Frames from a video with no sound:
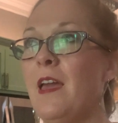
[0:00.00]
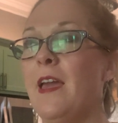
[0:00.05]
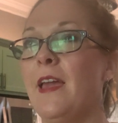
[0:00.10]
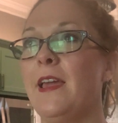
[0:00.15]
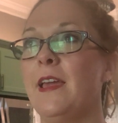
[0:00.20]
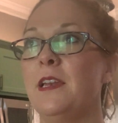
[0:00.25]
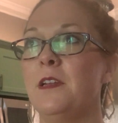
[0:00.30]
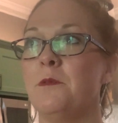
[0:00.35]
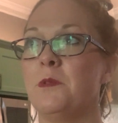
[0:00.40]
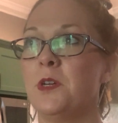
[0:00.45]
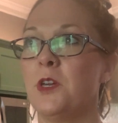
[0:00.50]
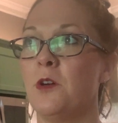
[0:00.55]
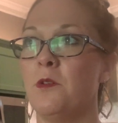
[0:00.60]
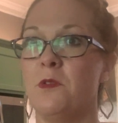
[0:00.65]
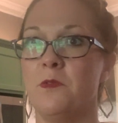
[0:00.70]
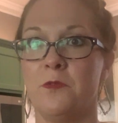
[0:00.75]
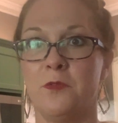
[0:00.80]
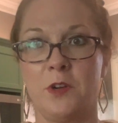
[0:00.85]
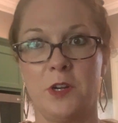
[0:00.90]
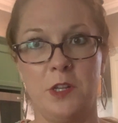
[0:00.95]
And it would go
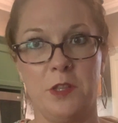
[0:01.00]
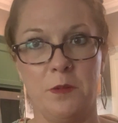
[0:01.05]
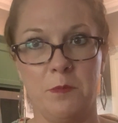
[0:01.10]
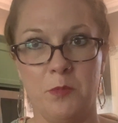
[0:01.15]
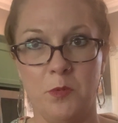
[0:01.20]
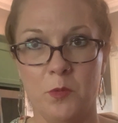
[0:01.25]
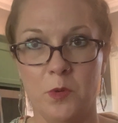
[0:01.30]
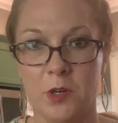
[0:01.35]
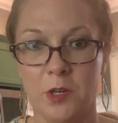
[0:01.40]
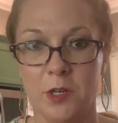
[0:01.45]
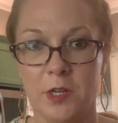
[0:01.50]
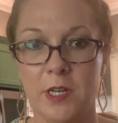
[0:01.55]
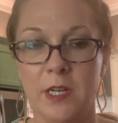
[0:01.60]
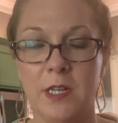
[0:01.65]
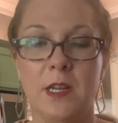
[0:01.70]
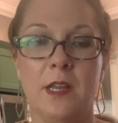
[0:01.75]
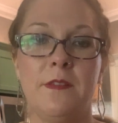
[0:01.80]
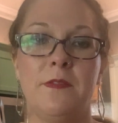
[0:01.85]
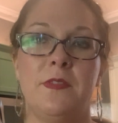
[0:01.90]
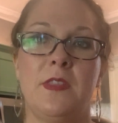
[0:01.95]
in front of the board.
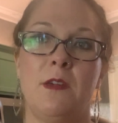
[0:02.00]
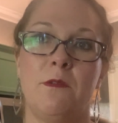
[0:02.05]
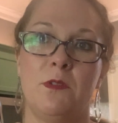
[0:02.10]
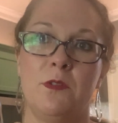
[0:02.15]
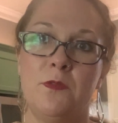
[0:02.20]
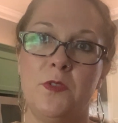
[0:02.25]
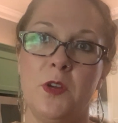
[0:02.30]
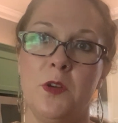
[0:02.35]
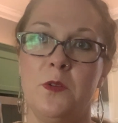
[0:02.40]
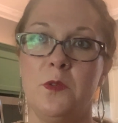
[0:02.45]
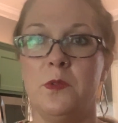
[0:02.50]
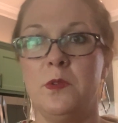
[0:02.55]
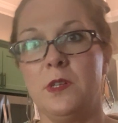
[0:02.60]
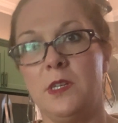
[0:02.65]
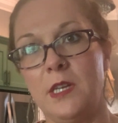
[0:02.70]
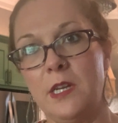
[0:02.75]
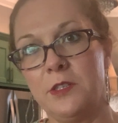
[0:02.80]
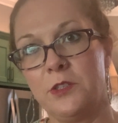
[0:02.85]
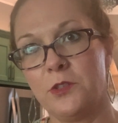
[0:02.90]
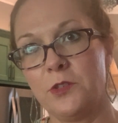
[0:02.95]
They would vote
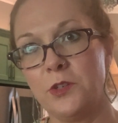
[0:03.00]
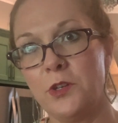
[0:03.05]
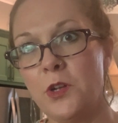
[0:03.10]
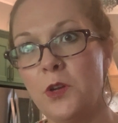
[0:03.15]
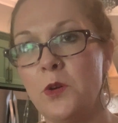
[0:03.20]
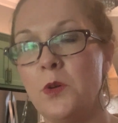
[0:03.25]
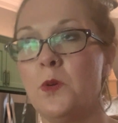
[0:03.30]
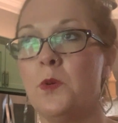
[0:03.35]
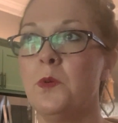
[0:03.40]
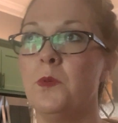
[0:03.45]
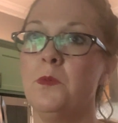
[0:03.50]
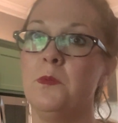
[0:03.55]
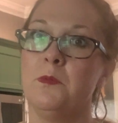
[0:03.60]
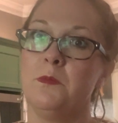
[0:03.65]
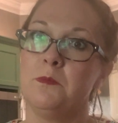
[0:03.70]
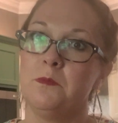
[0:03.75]
yes or no.